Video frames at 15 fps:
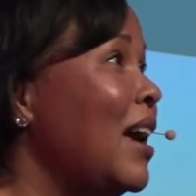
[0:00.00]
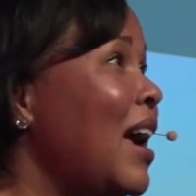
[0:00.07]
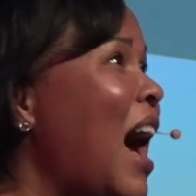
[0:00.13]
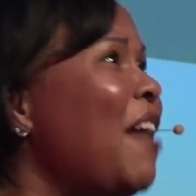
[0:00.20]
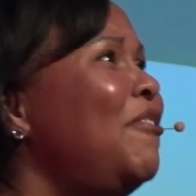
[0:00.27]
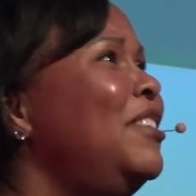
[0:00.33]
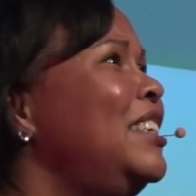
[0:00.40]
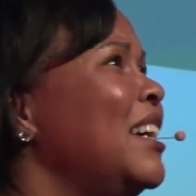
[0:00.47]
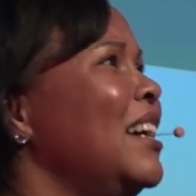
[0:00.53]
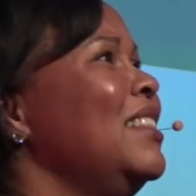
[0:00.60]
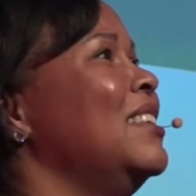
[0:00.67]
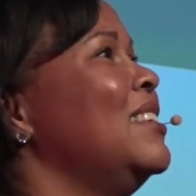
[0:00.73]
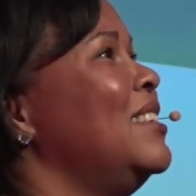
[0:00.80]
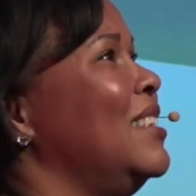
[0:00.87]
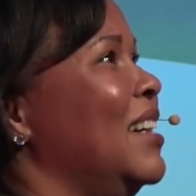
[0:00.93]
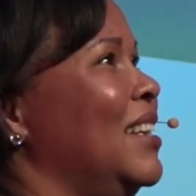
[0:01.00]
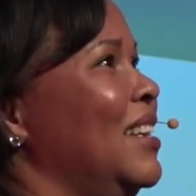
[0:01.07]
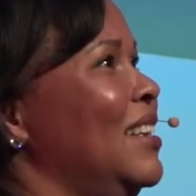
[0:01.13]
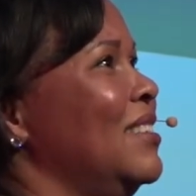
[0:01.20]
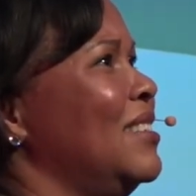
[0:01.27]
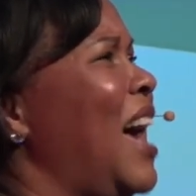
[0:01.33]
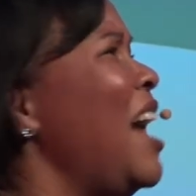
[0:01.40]
I've done the
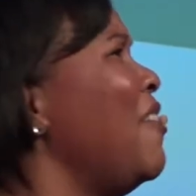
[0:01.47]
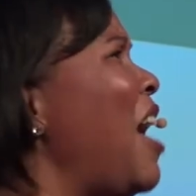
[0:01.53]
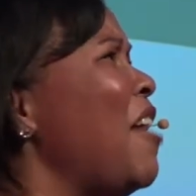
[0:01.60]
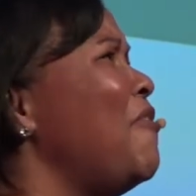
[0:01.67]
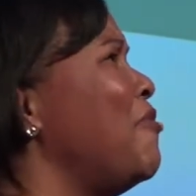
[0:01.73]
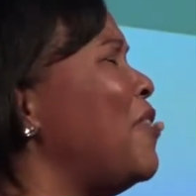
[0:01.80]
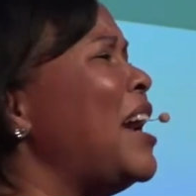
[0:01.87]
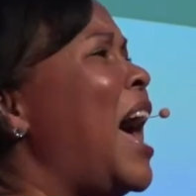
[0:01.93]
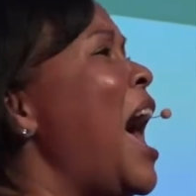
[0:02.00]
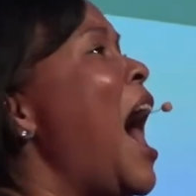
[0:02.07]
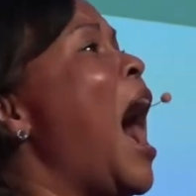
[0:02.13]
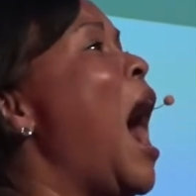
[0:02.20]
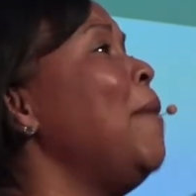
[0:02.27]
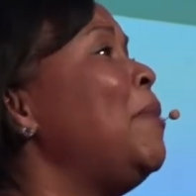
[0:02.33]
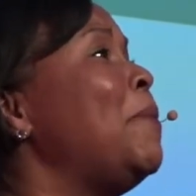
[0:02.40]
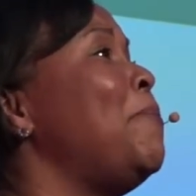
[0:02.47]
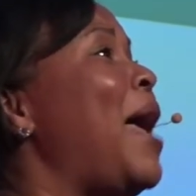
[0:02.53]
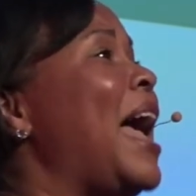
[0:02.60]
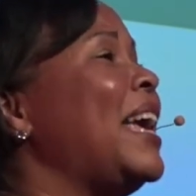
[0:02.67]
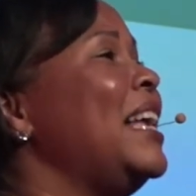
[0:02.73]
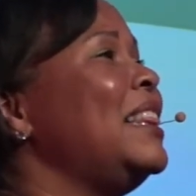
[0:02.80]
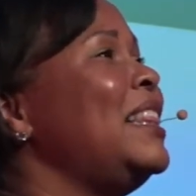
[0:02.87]
studies. I've read, I'm
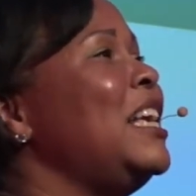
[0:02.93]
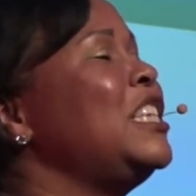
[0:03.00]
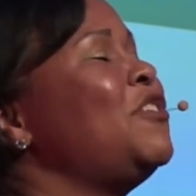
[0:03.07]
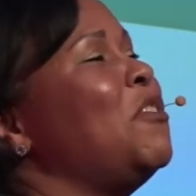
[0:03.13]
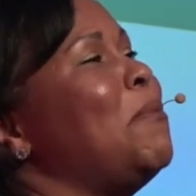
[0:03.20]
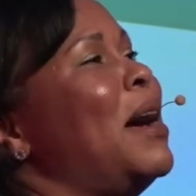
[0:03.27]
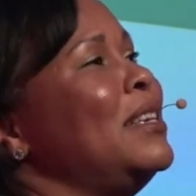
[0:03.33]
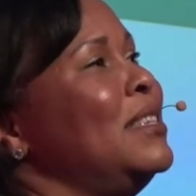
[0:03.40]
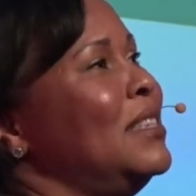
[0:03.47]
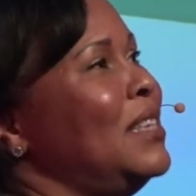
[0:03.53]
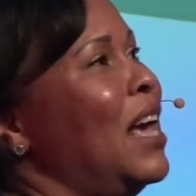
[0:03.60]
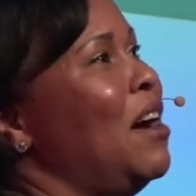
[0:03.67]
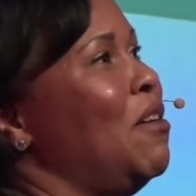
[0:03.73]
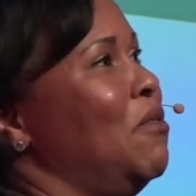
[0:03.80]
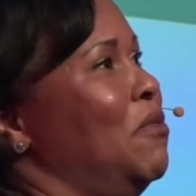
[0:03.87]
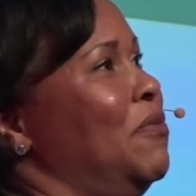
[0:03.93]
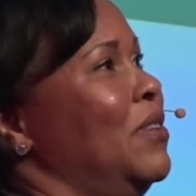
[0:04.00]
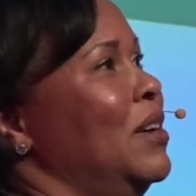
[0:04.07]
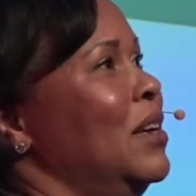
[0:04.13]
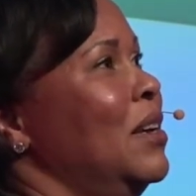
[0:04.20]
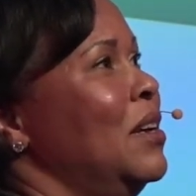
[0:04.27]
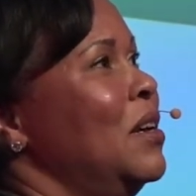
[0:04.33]
unpacking things for myself.
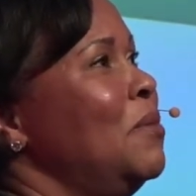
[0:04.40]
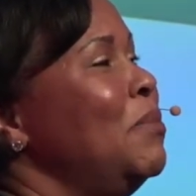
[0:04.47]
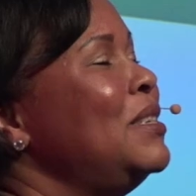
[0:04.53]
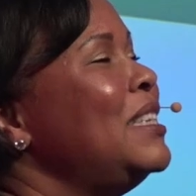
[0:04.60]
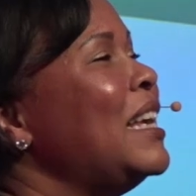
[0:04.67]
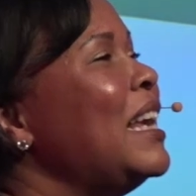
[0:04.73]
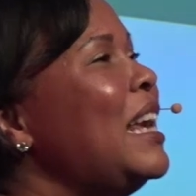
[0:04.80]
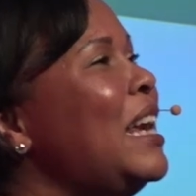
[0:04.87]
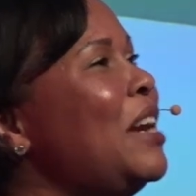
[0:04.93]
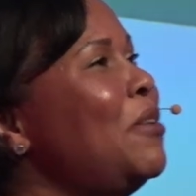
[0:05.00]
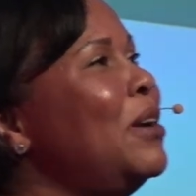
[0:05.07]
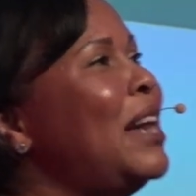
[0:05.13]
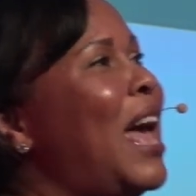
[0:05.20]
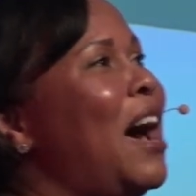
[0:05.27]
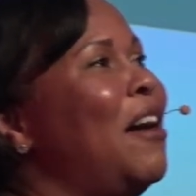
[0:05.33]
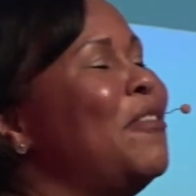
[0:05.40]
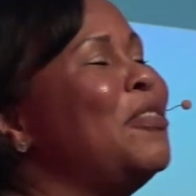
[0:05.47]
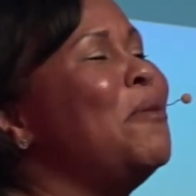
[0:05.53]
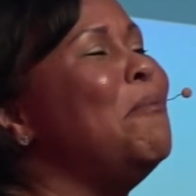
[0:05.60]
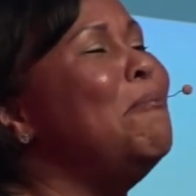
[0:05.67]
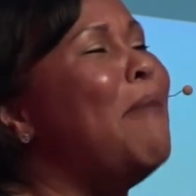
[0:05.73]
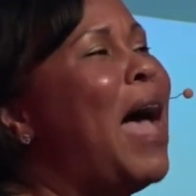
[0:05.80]
But to hear it out of
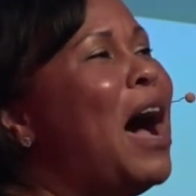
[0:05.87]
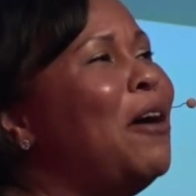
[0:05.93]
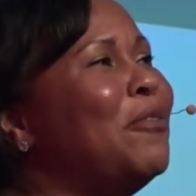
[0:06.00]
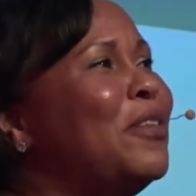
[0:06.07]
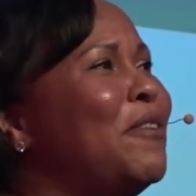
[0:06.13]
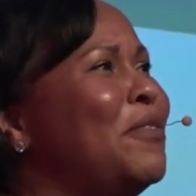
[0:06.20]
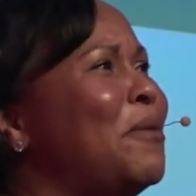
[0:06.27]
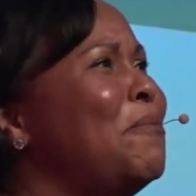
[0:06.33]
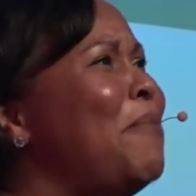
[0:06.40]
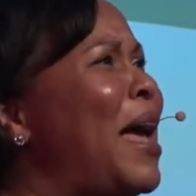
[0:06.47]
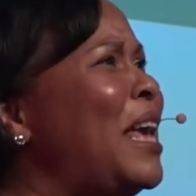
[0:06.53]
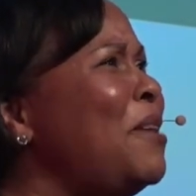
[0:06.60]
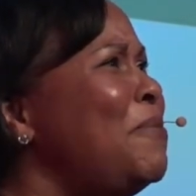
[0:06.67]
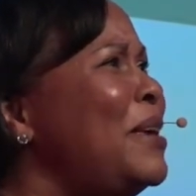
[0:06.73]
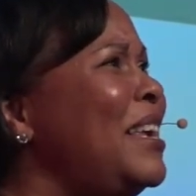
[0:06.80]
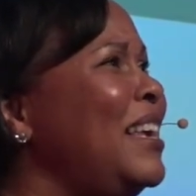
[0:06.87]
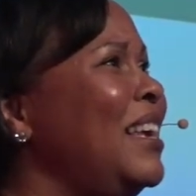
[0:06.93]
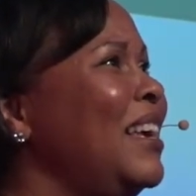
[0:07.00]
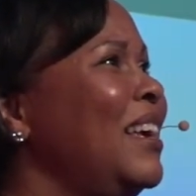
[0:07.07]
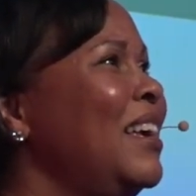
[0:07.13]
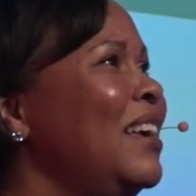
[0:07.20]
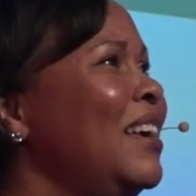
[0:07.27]
the mouth of the
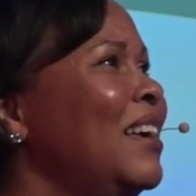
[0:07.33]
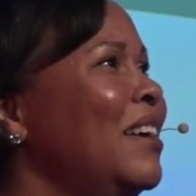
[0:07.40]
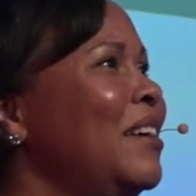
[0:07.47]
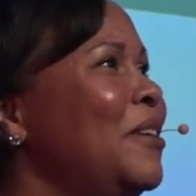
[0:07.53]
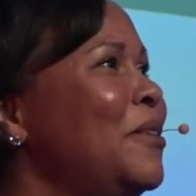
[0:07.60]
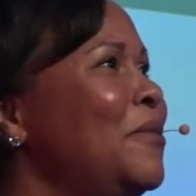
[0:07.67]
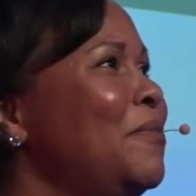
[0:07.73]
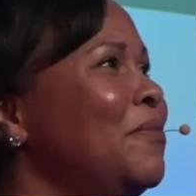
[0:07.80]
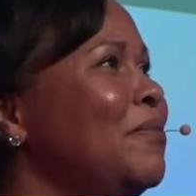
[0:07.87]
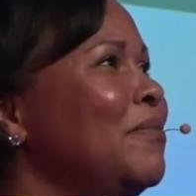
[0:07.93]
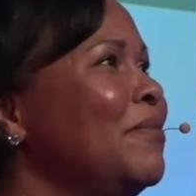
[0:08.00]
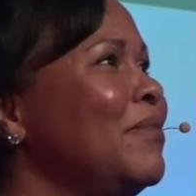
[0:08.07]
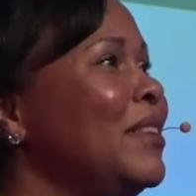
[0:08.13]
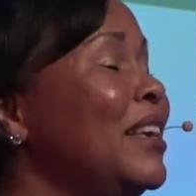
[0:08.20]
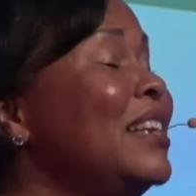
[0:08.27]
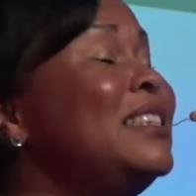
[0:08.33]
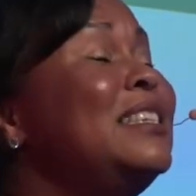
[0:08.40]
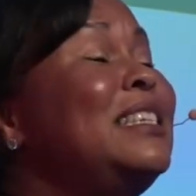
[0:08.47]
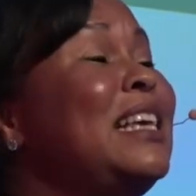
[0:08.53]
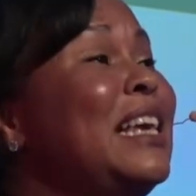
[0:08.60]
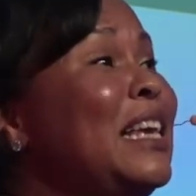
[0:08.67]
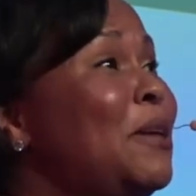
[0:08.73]
baby, it's
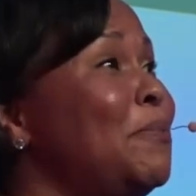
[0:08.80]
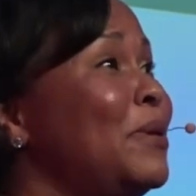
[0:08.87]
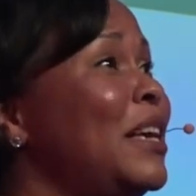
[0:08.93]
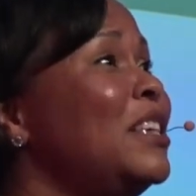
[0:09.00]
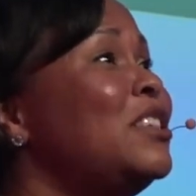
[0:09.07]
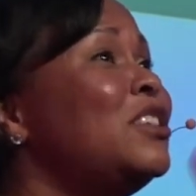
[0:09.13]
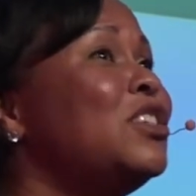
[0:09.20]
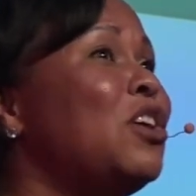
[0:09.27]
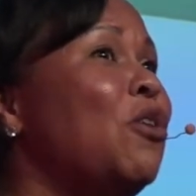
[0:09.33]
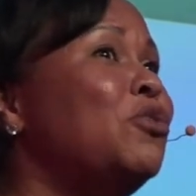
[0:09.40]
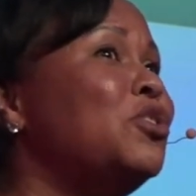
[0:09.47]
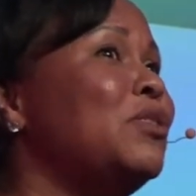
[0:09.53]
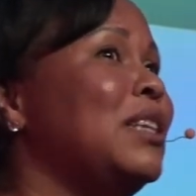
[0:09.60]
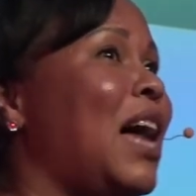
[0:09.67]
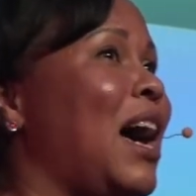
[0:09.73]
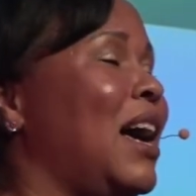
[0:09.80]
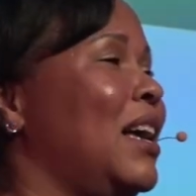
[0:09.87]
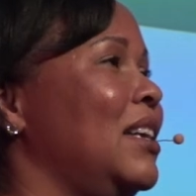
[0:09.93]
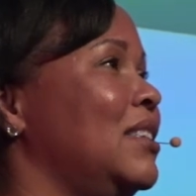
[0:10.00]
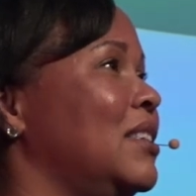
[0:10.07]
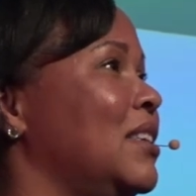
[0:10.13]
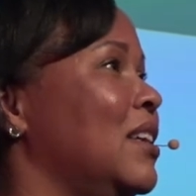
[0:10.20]
deep, it's
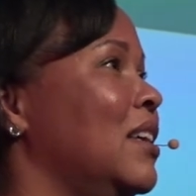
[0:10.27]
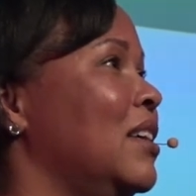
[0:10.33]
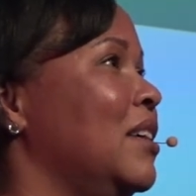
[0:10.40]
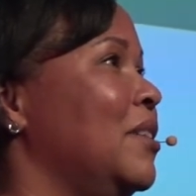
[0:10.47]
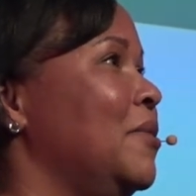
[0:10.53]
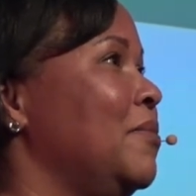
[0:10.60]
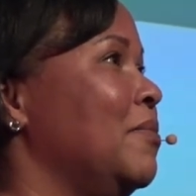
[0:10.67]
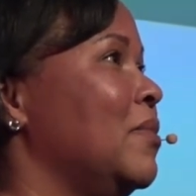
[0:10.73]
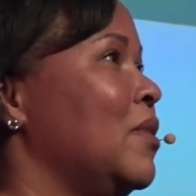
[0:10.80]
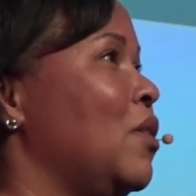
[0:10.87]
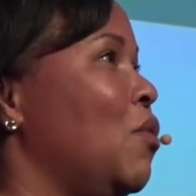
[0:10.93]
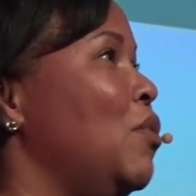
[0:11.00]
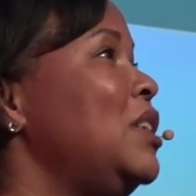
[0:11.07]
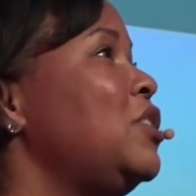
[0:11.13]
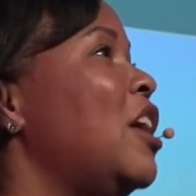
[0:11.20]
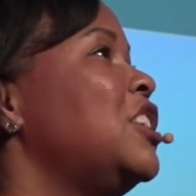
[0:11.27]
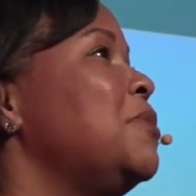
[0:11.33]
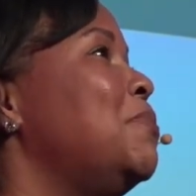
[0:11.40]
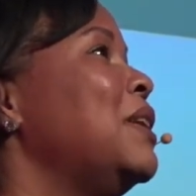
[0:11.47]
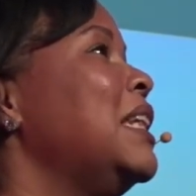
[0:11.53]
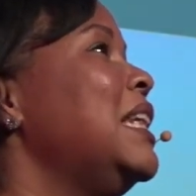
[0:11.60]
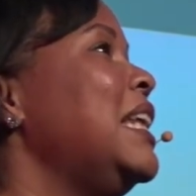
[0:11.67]
socialized. We start to
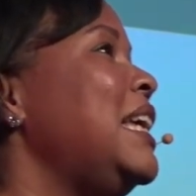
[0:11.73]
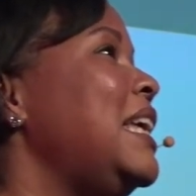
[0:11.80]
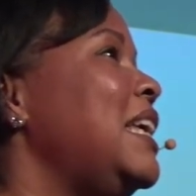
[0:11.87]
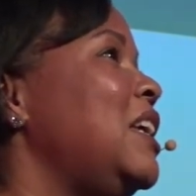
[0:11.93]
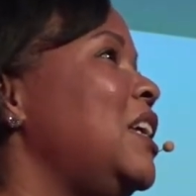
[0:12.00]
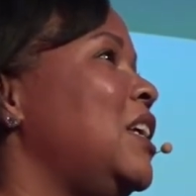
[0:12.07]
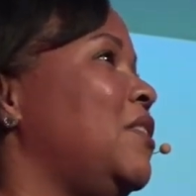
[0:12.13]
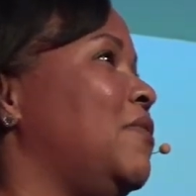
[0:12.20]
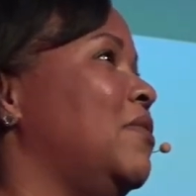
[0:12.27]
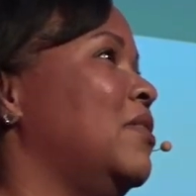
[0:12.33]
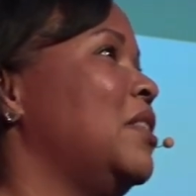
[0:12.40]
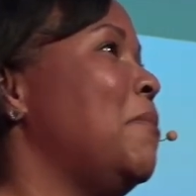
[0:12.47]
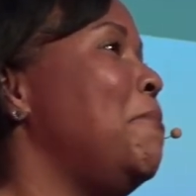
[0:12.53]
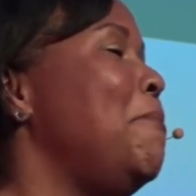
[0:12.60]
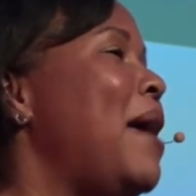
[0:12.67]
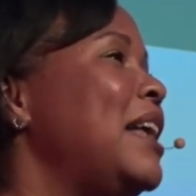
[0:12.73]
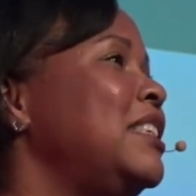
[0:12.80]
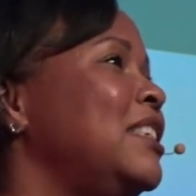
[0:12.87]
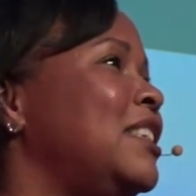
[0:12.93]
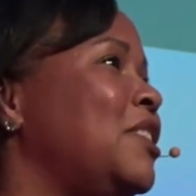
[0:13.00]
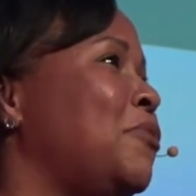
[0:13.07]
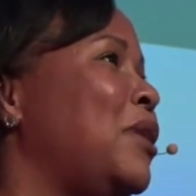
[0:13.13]
believe the
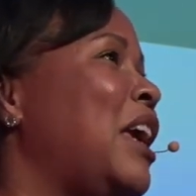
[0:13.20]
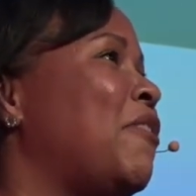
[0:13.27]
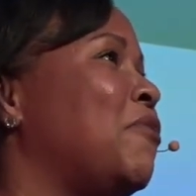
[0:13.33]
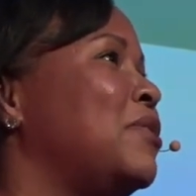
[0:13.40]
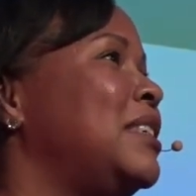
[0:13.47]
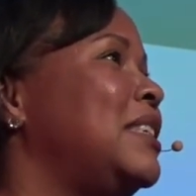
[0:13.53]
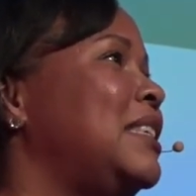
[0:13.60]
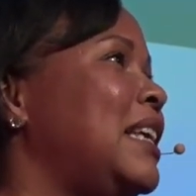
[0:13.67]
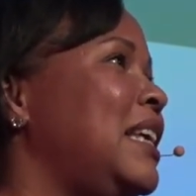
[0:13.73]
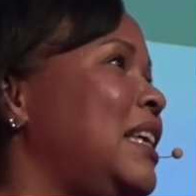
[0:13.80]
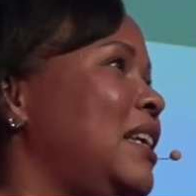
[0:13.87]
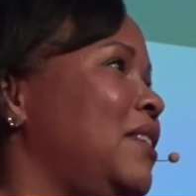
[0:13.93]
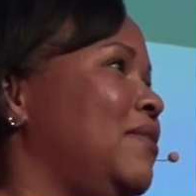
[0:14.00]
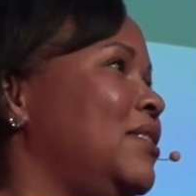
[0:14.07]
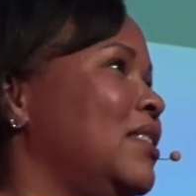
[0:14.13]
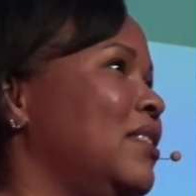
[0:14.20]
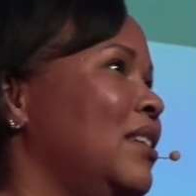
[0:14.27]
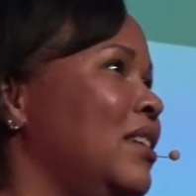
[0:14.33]
messages that we have received.